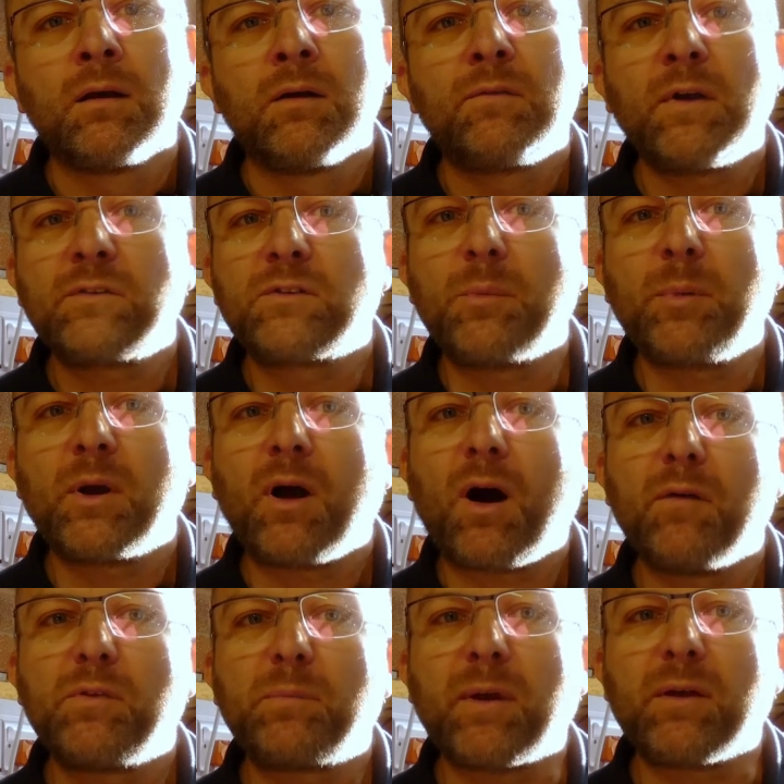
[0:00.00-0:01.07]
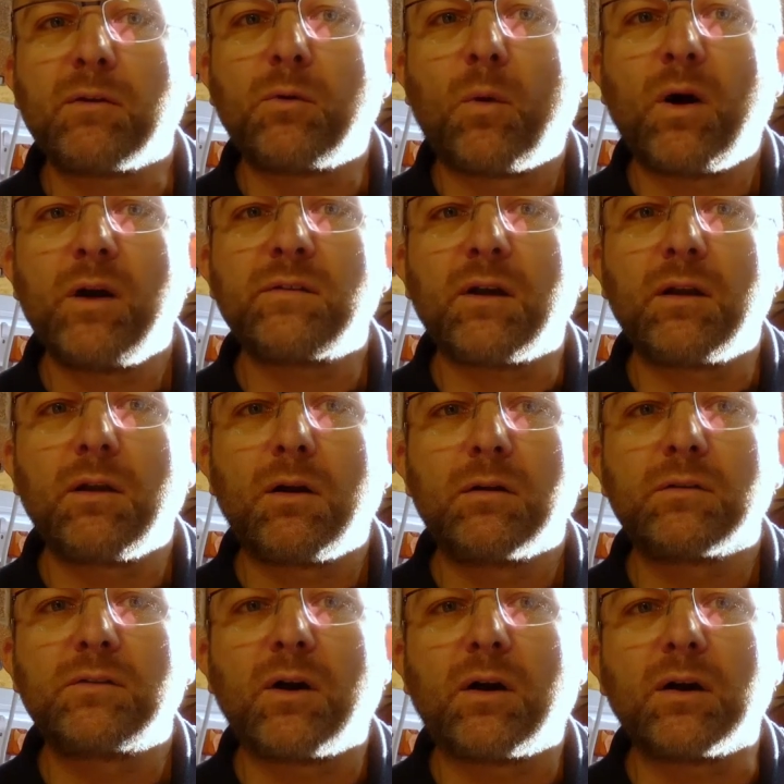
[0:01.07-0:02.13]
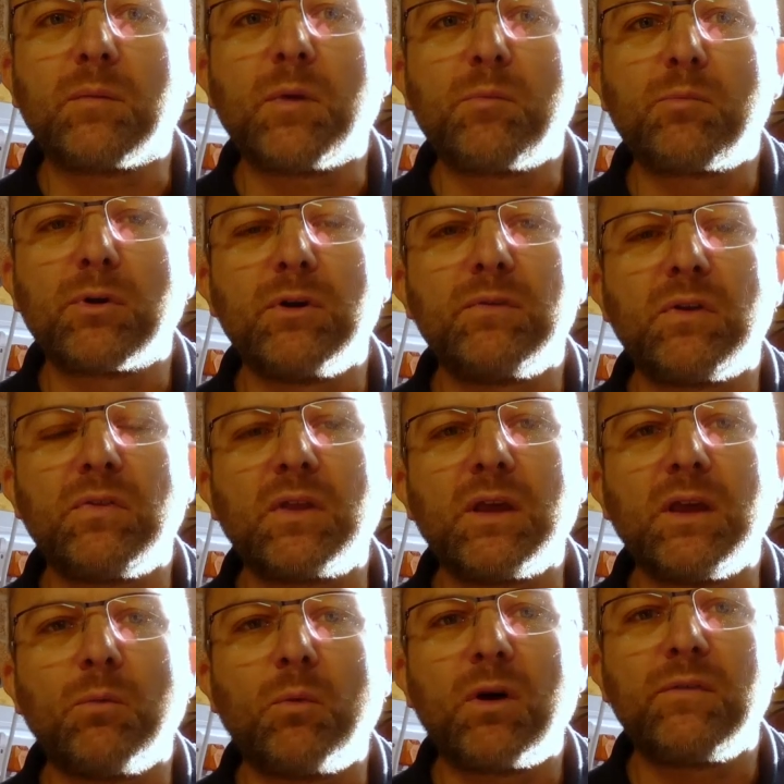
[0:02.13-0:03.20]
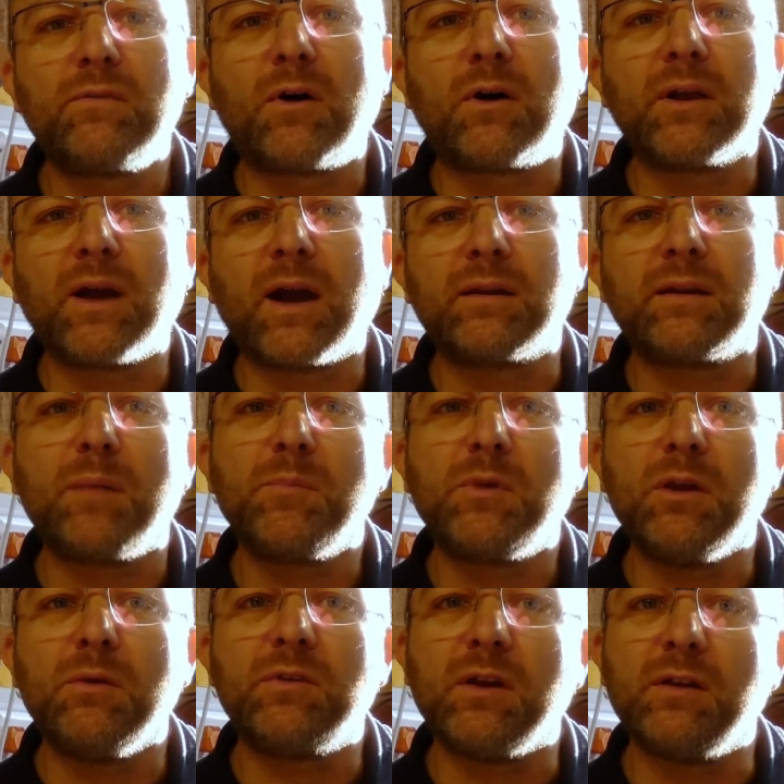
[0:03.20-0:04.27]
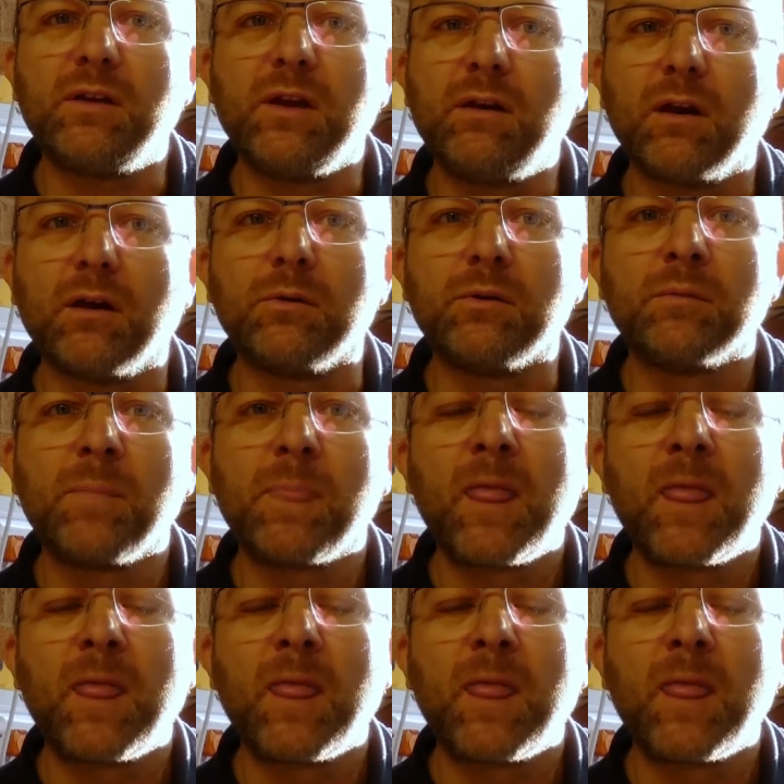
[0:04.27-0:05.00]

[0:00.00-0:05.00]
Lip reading: First up, I've spent quite a long time improving the Wi-Fi and MQTT code.